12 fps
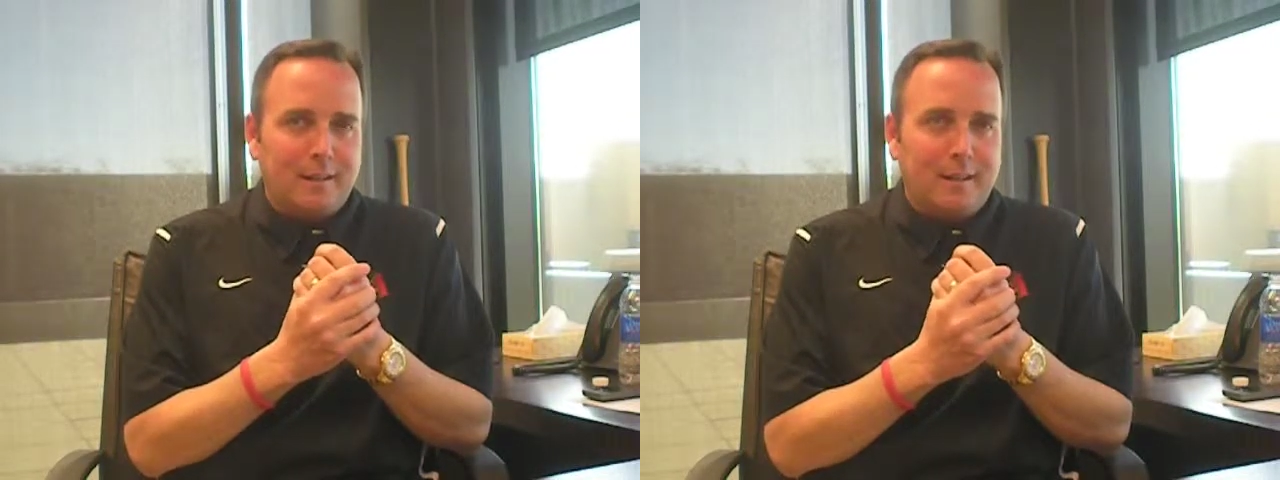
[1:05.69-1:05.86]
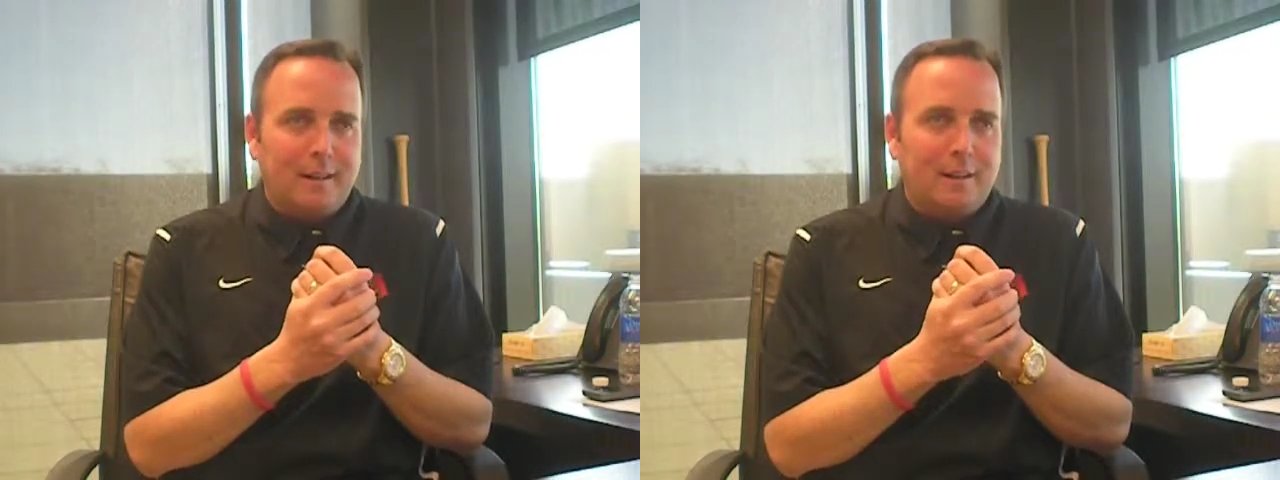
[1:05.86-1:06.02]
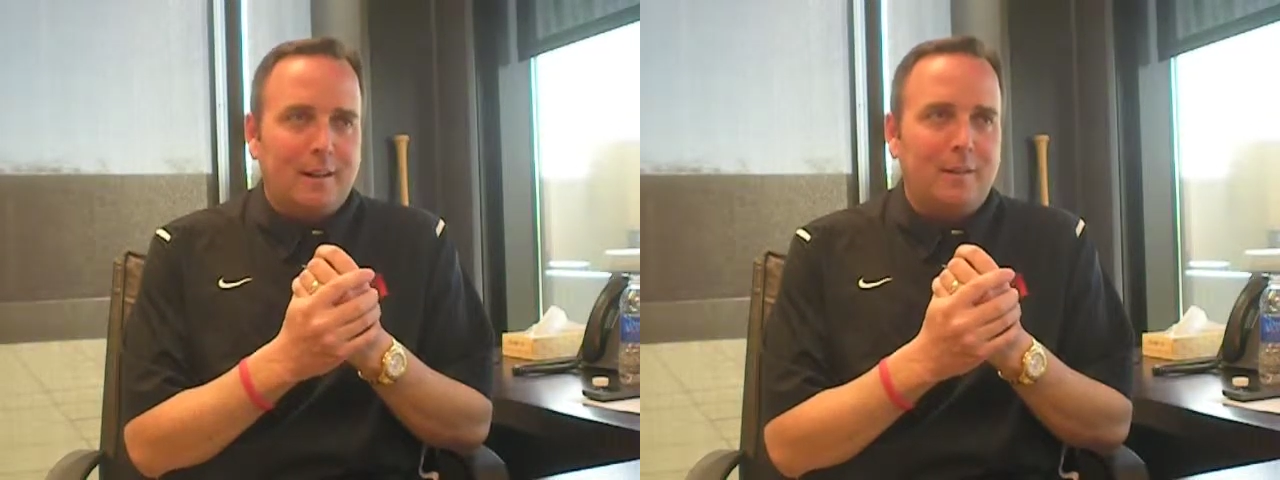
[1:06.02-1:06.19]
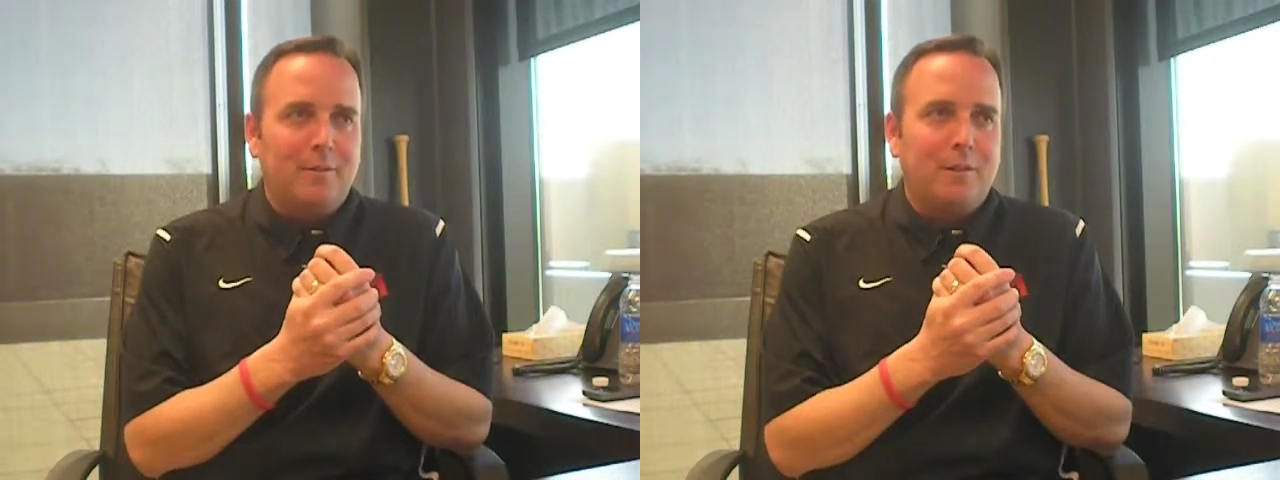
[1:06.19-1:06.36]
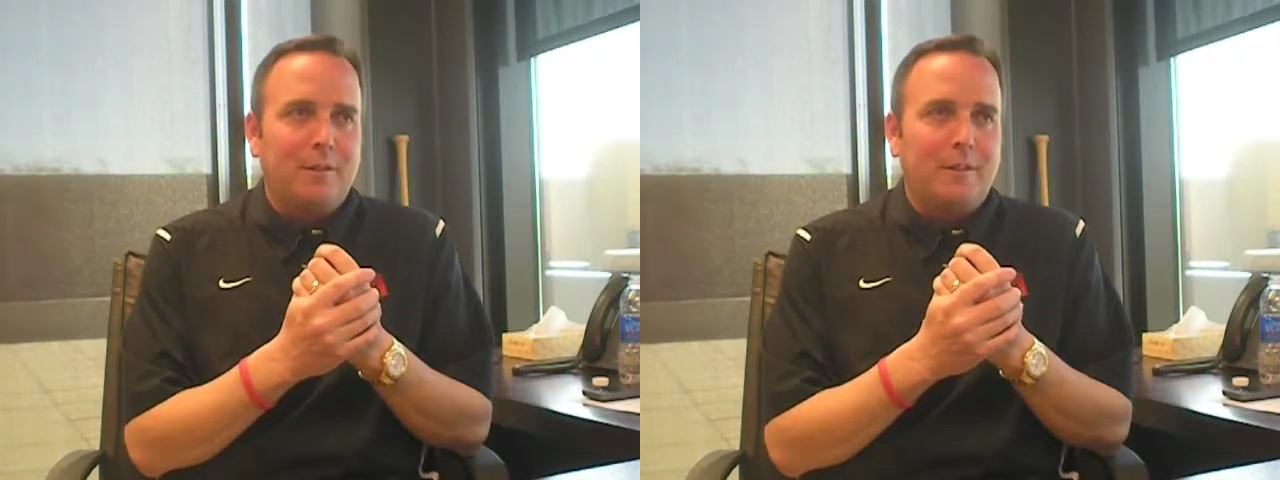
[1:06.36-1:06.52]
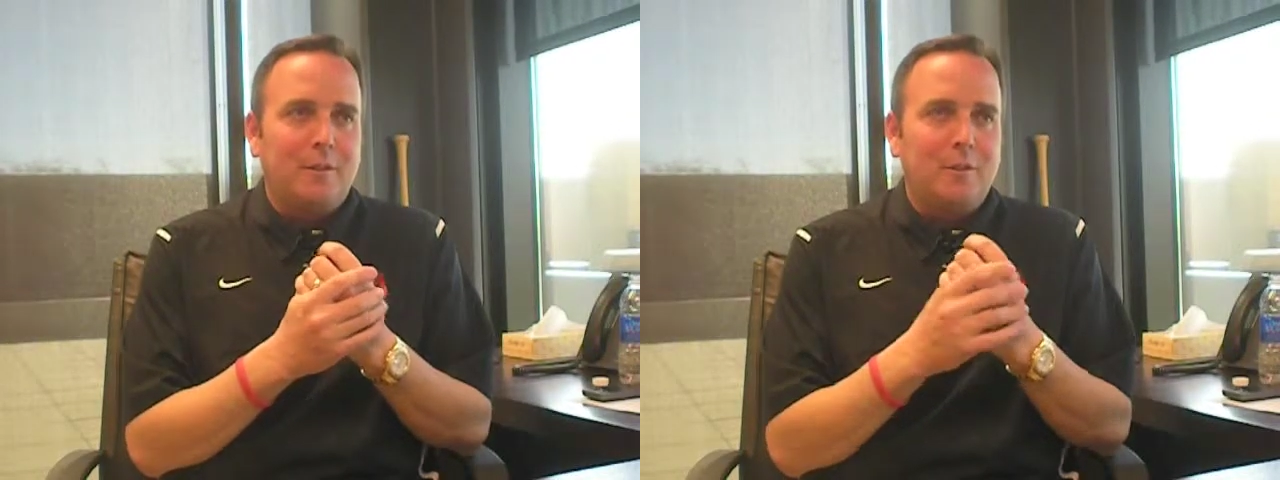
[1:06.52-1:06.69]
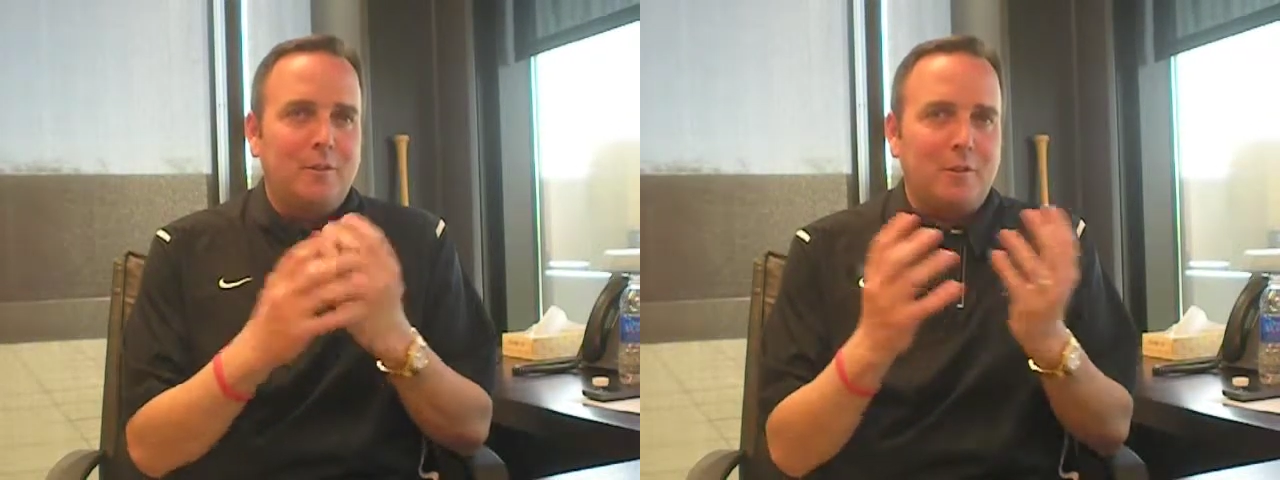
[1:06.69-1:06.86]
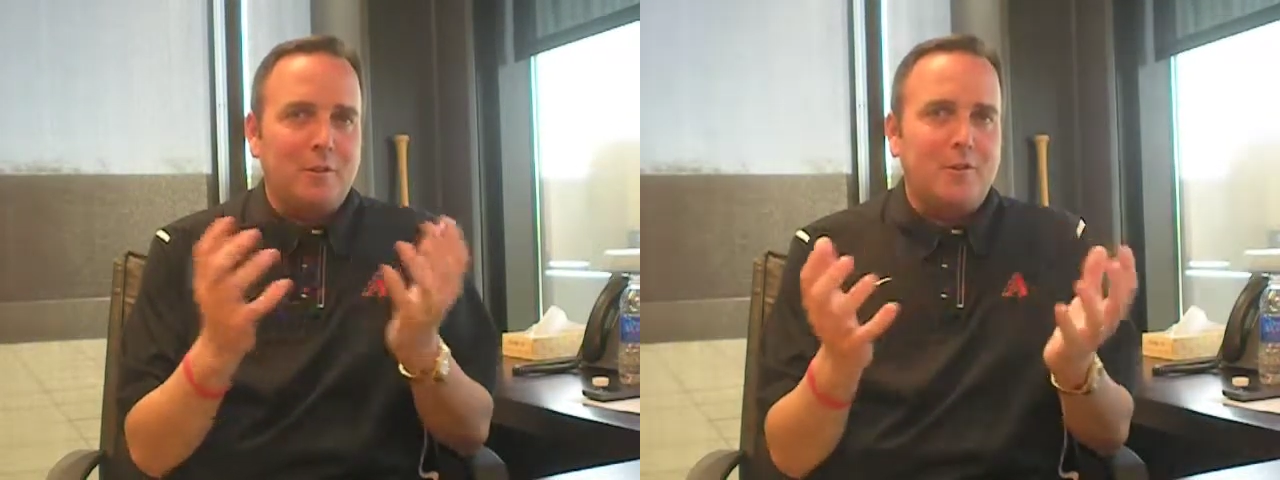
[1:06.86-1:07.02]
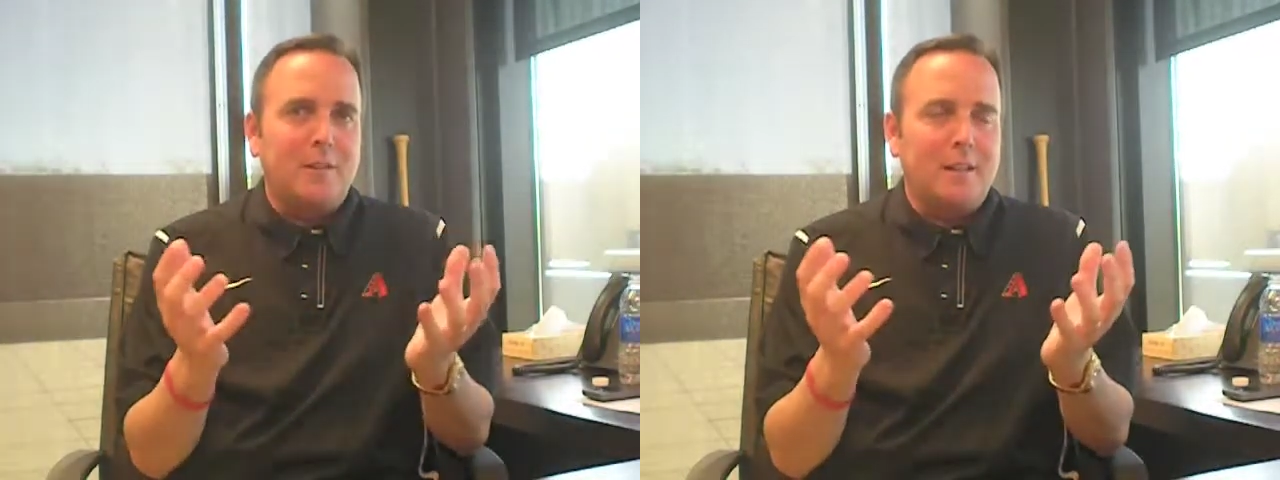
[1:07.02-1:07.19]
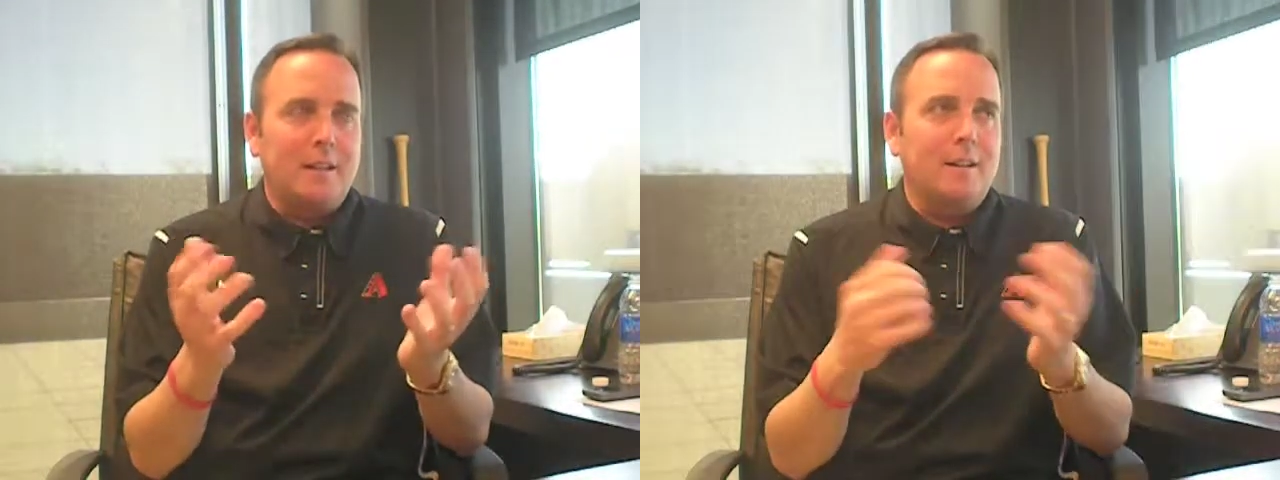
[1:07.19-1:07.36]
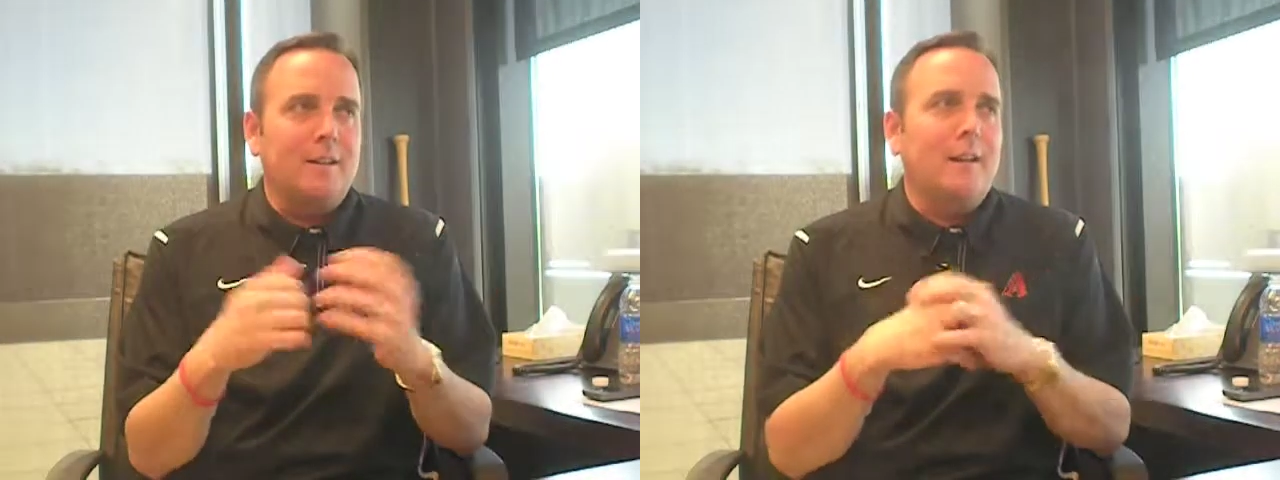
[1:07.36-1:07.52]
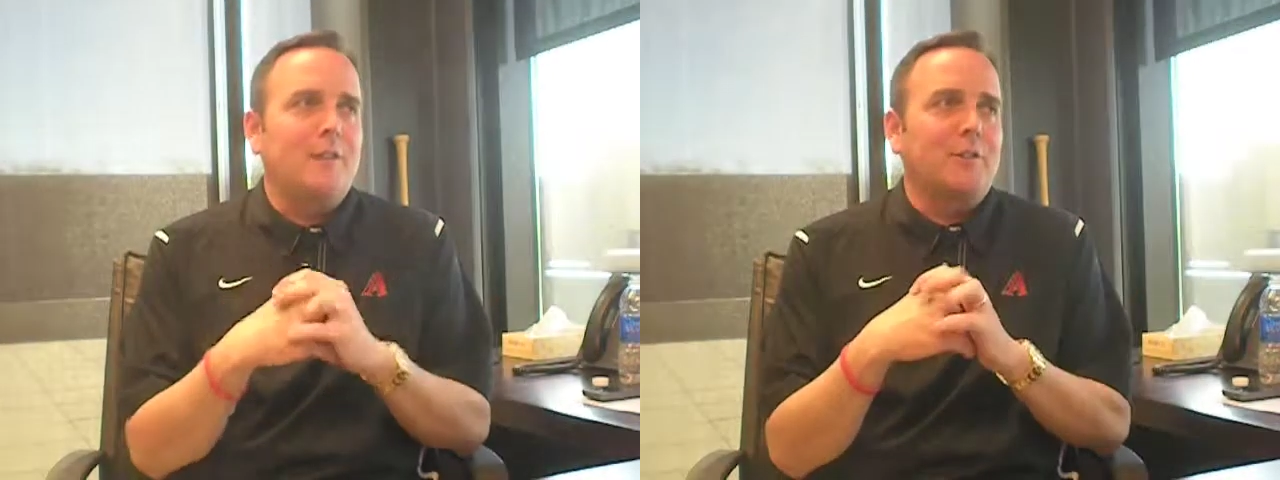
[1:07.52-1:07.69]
and I love the university here,